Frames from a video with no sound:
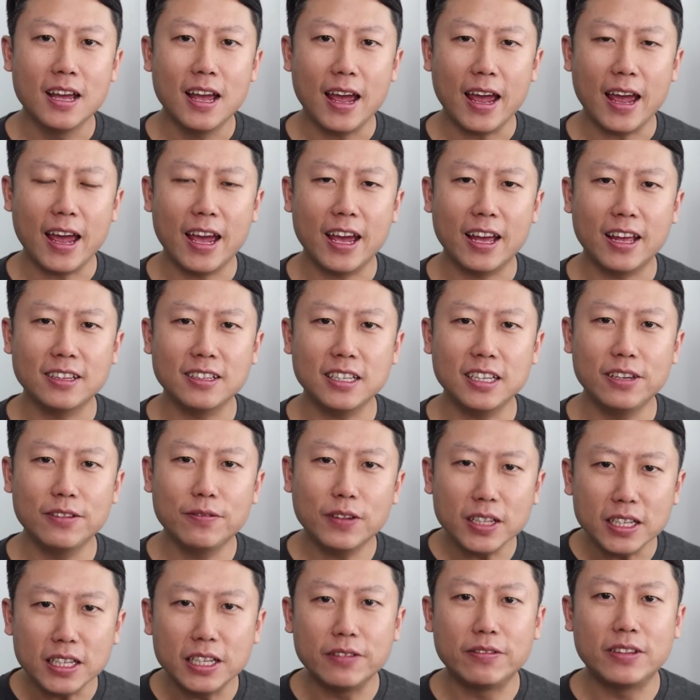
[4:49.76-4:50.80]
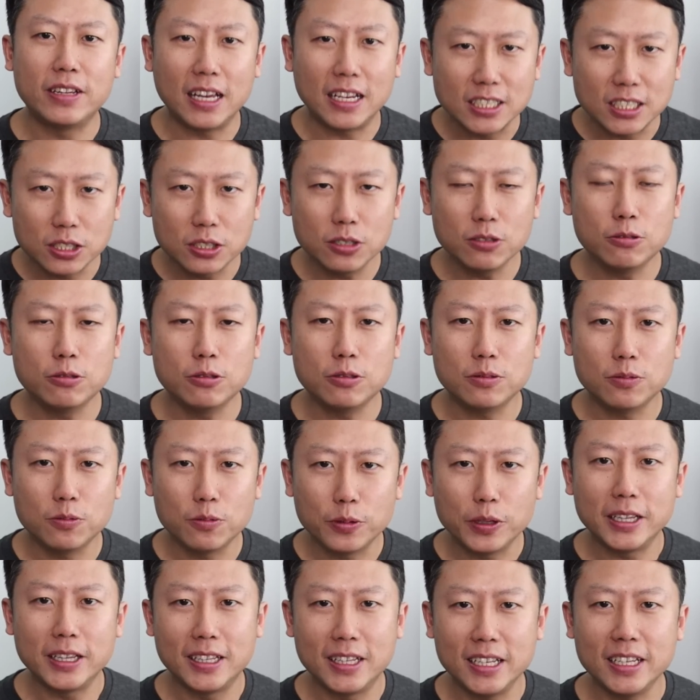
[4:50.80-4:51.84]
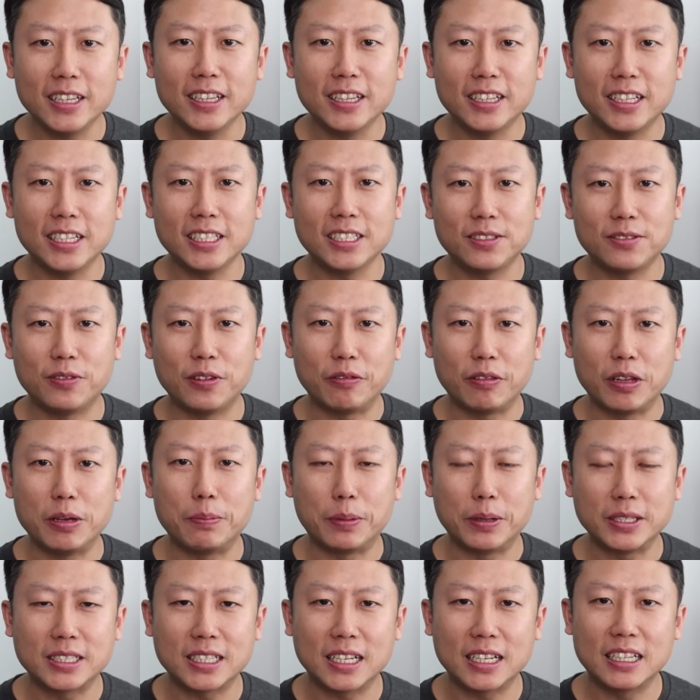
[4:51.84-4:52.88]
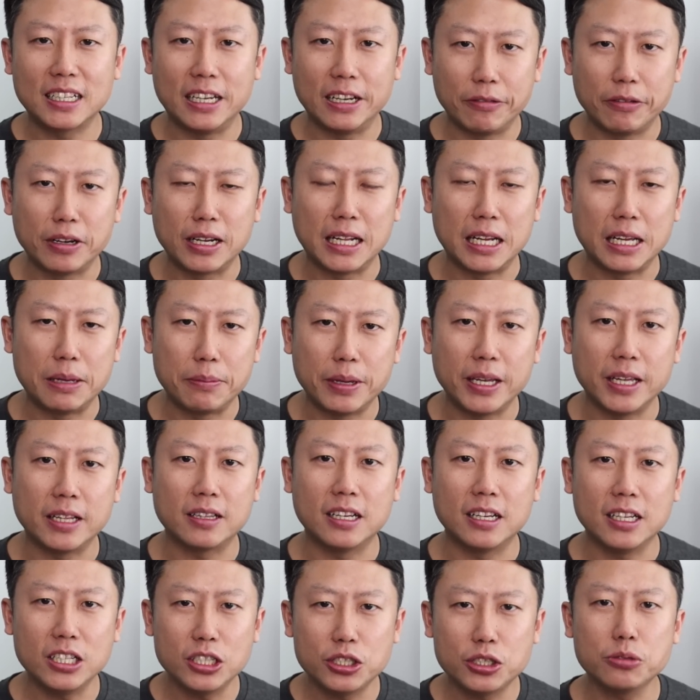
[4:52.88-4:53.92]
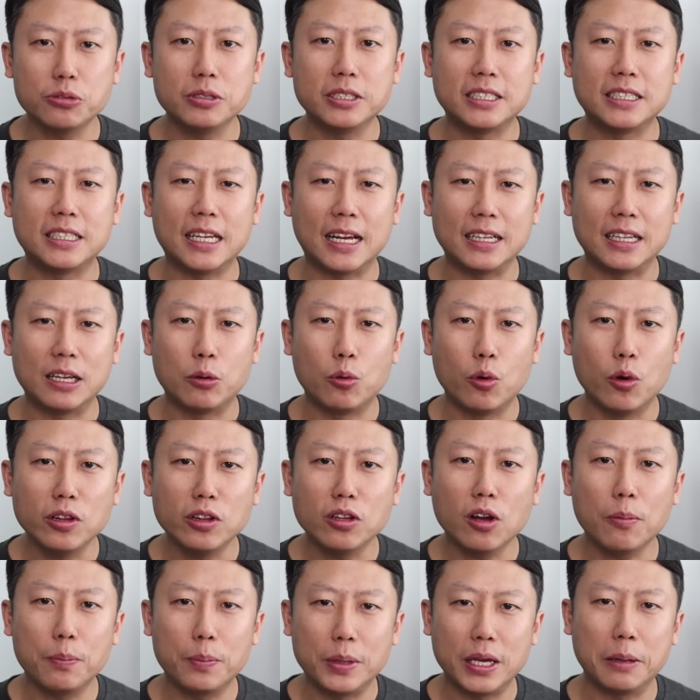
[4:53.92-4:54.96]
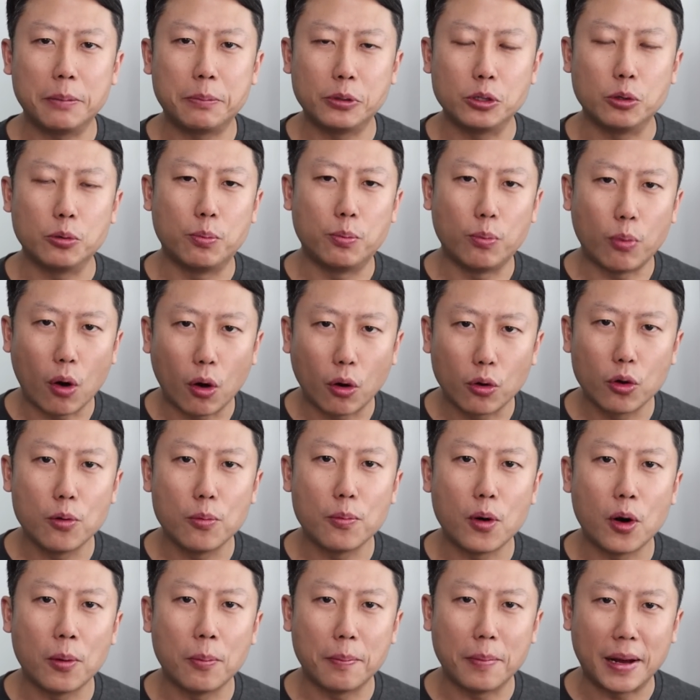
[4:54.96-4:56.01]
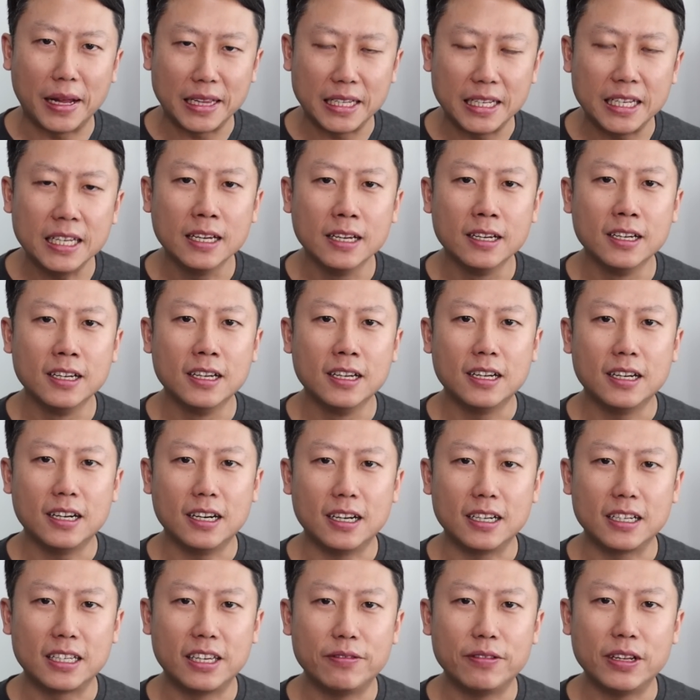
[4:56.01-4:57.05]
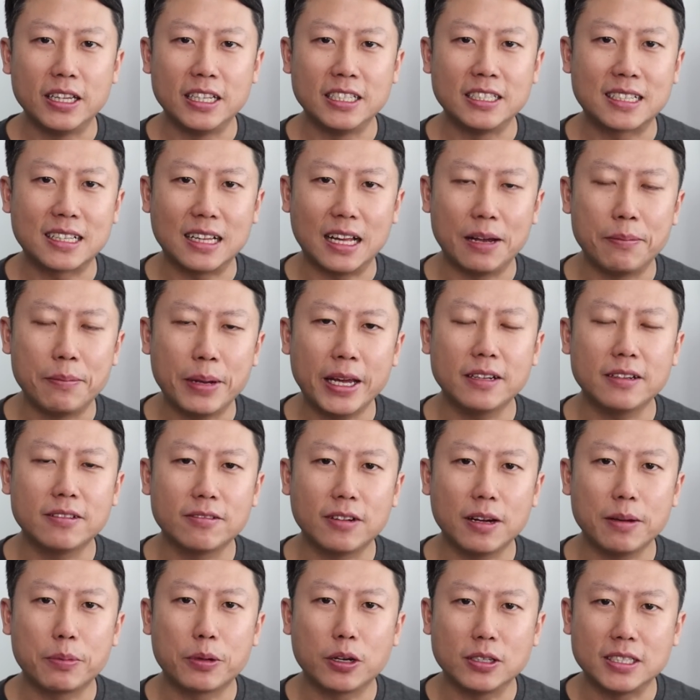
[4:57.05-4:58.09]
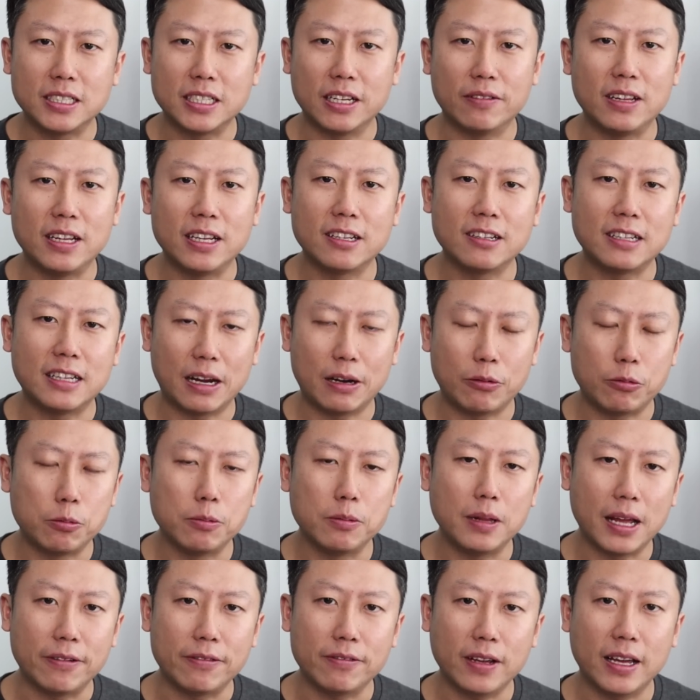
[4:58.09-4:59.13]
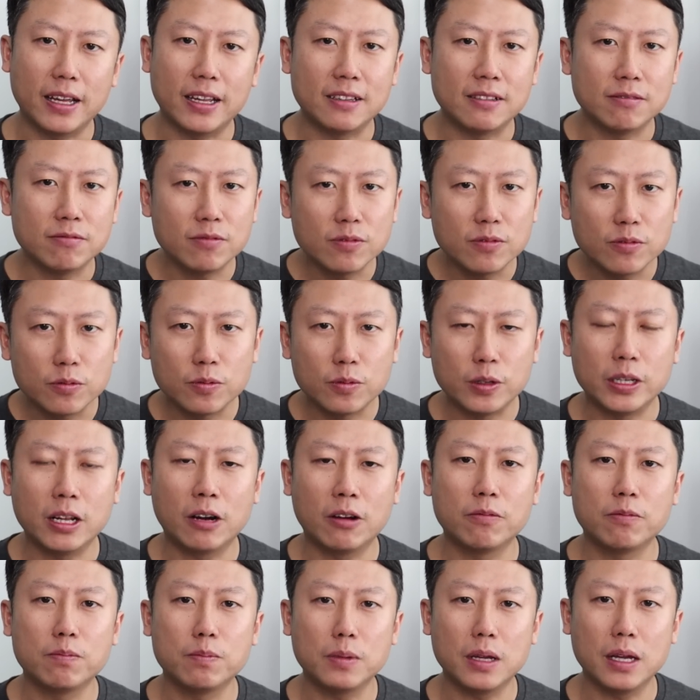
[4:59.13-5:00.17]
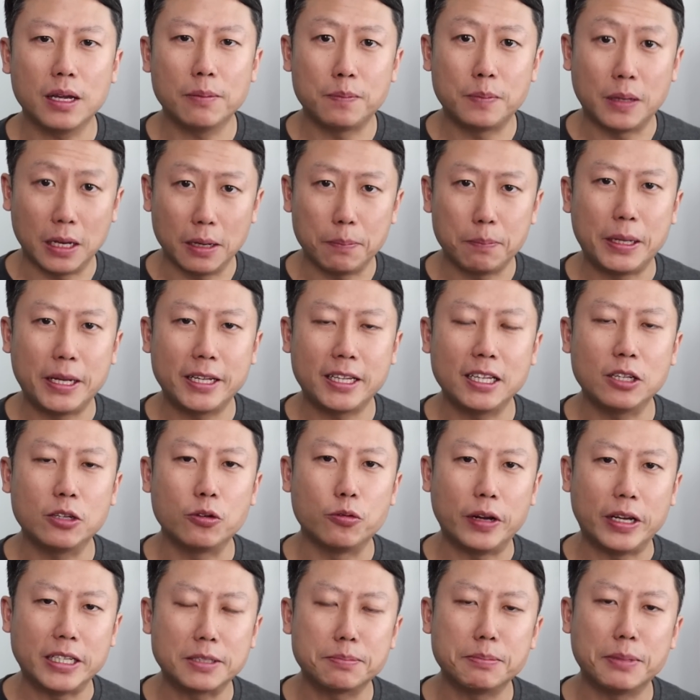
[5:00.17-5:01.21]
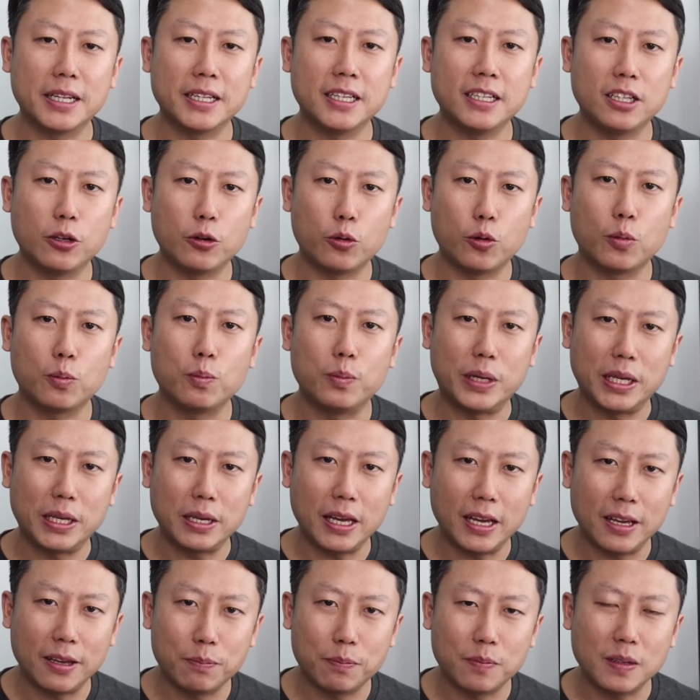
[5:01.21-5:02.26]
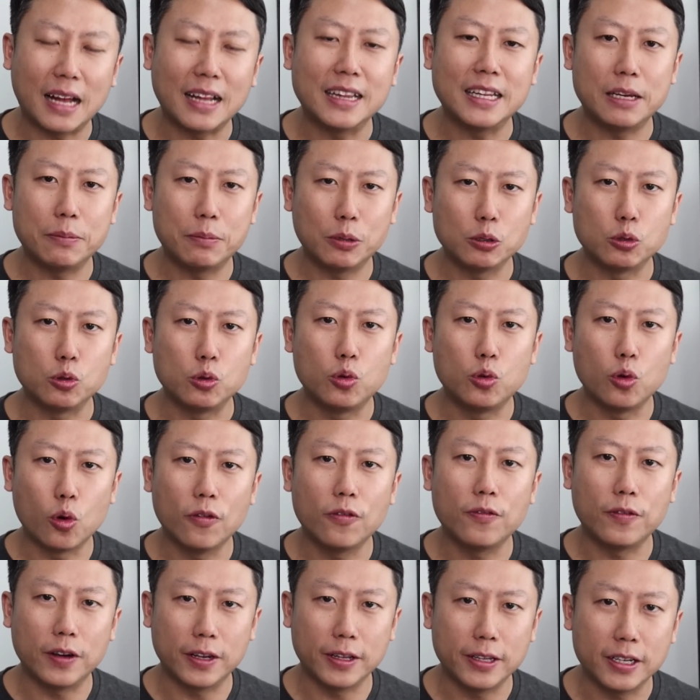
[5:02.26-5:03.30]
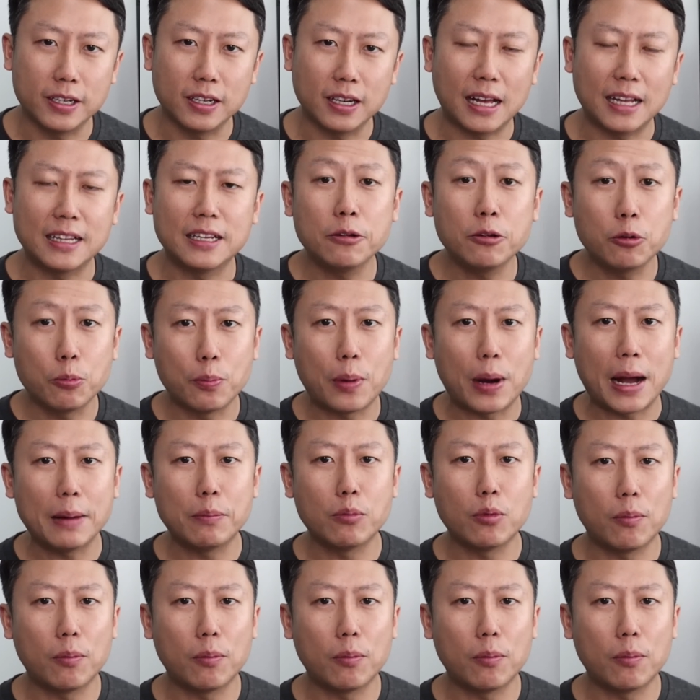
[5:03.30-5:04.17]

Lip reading: And even if they're still within this 50% gearing limit, the issue is that they will not be able to borrow more money given this climate, right? Because they have little debt room left, and without the ability to raise money, they will be unable to grow further, unable to buy more